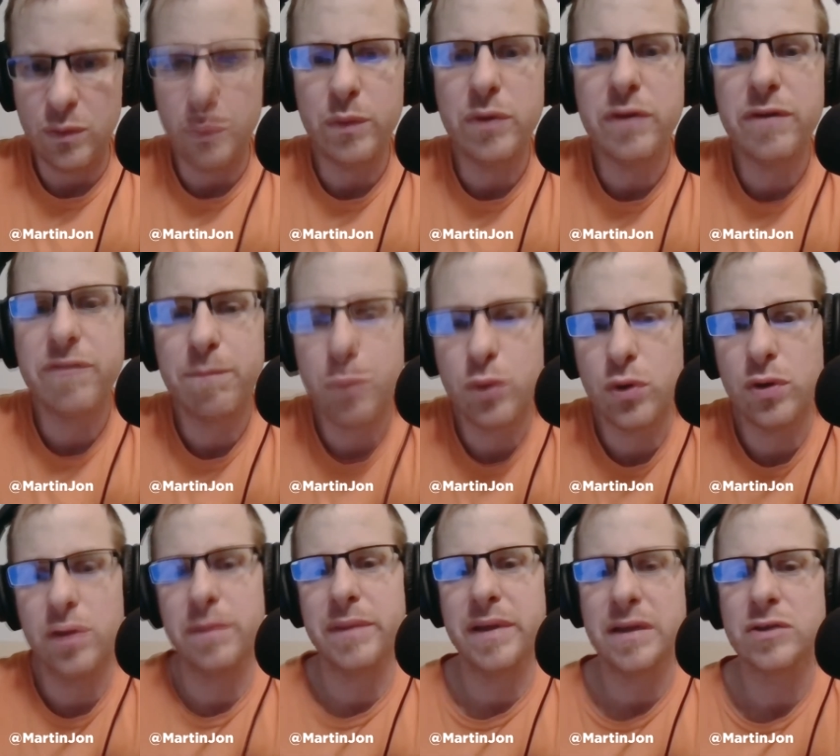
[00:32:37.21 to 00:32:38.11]
we would have
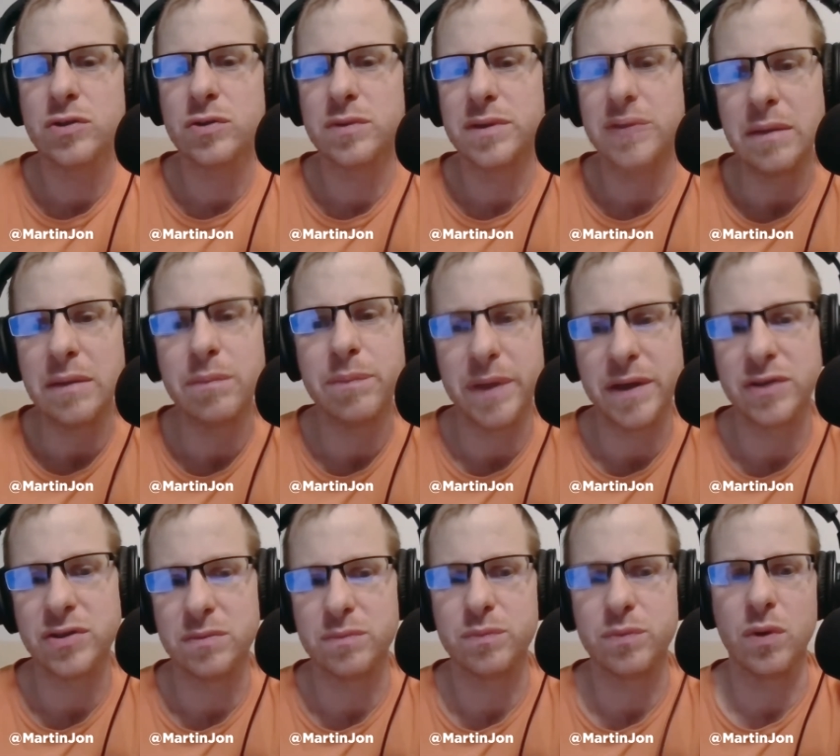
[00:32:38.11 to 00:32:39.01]
put him into an
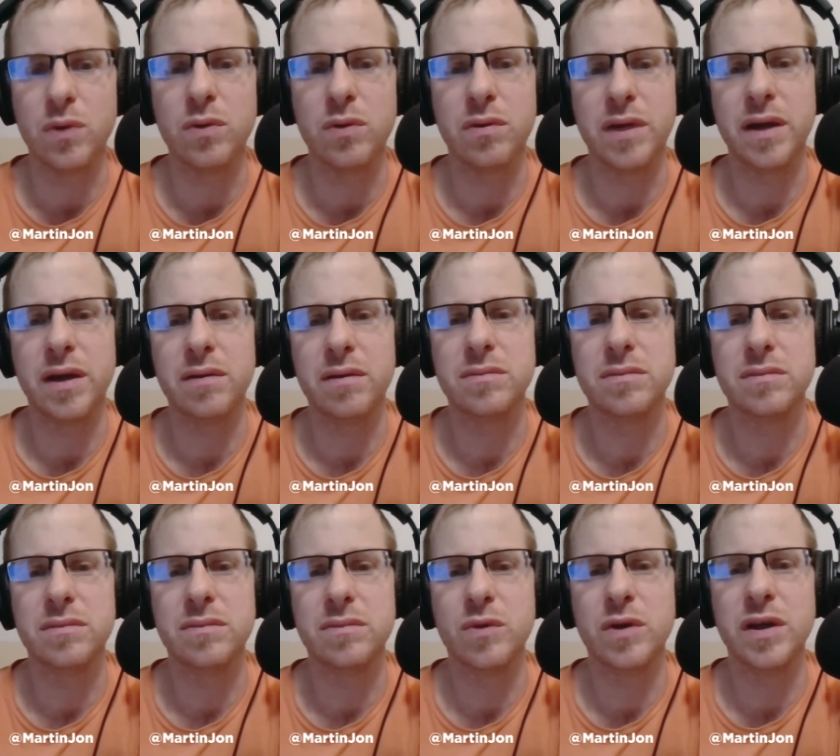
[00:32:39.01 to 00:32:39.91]
inpatient program
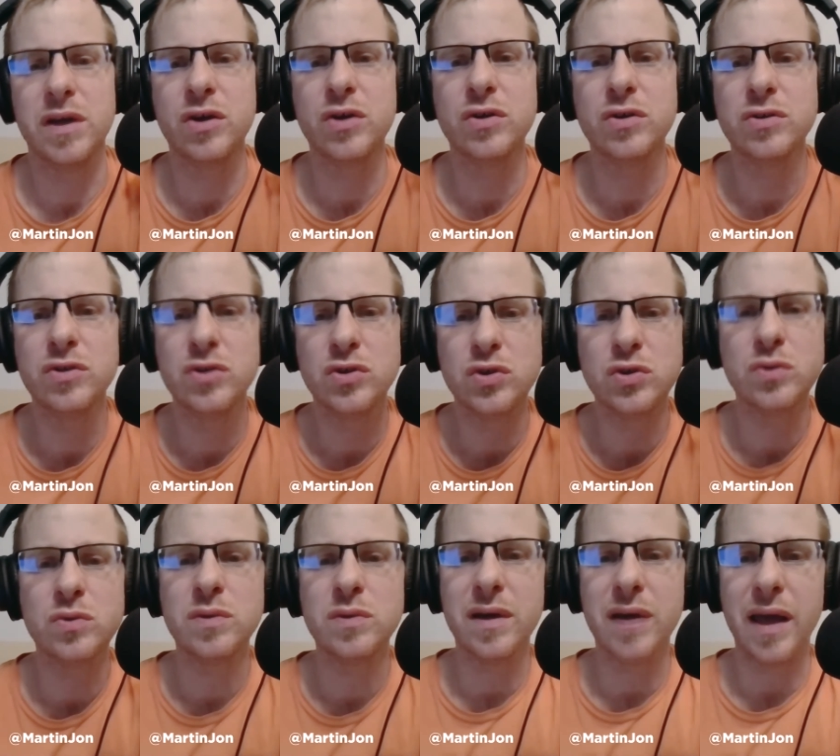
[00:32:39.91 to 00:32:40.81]
where he couldn't
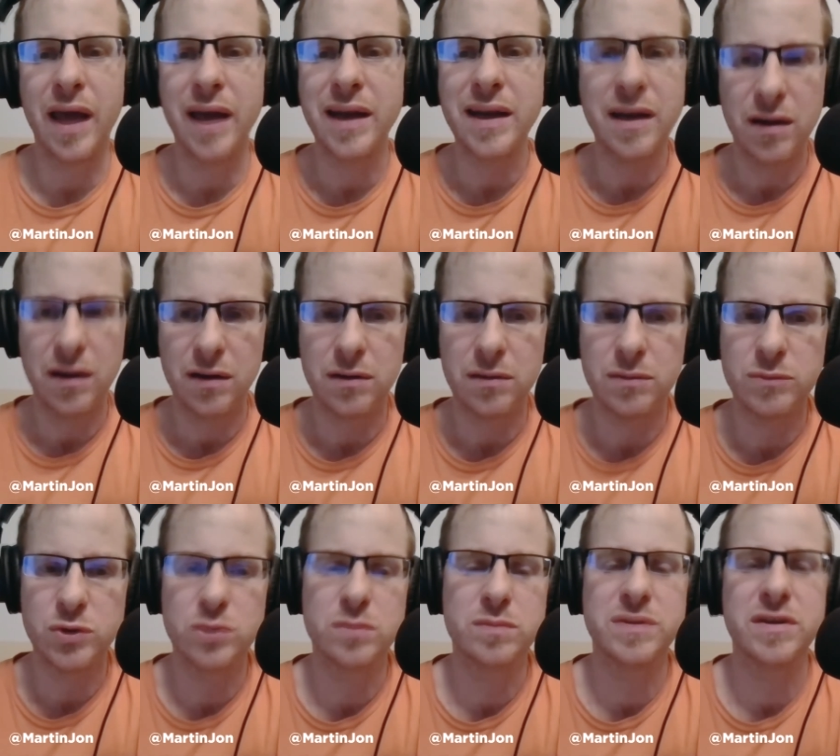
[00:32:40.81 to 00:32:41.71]
do any harm
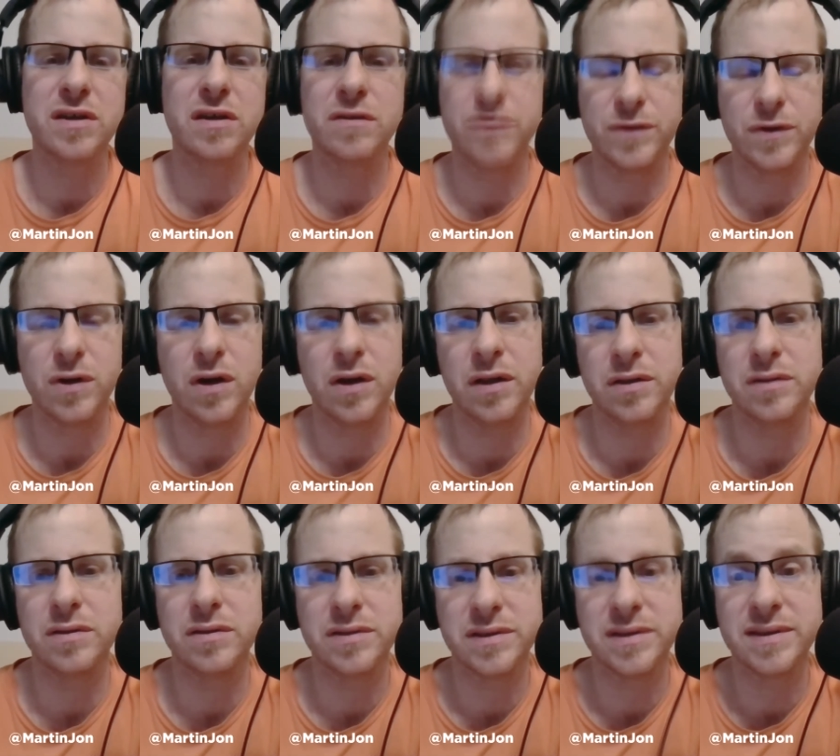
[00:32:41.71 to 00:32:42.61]
to himself or
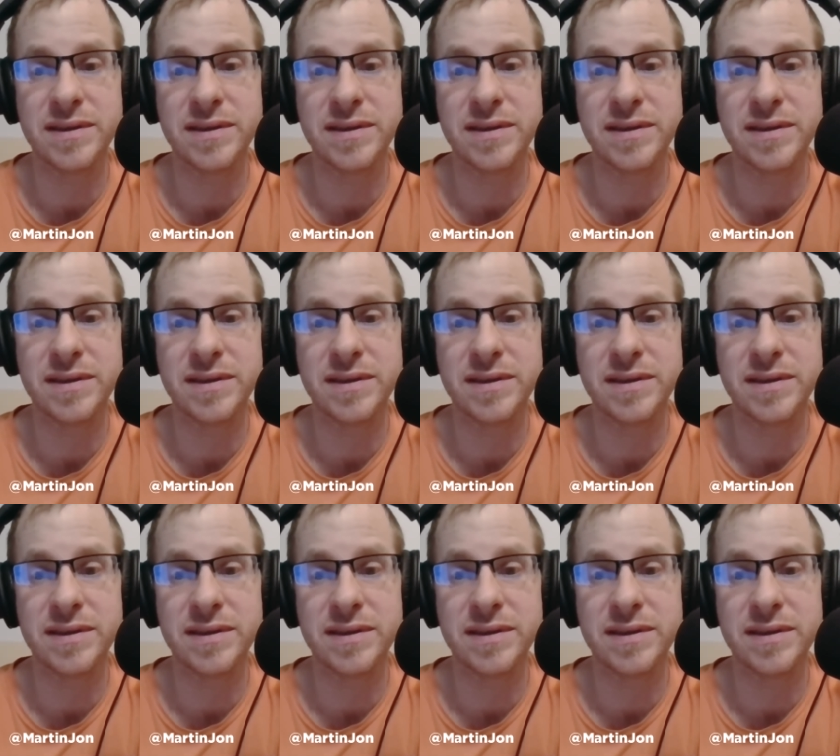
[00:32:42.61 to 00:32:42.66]
others.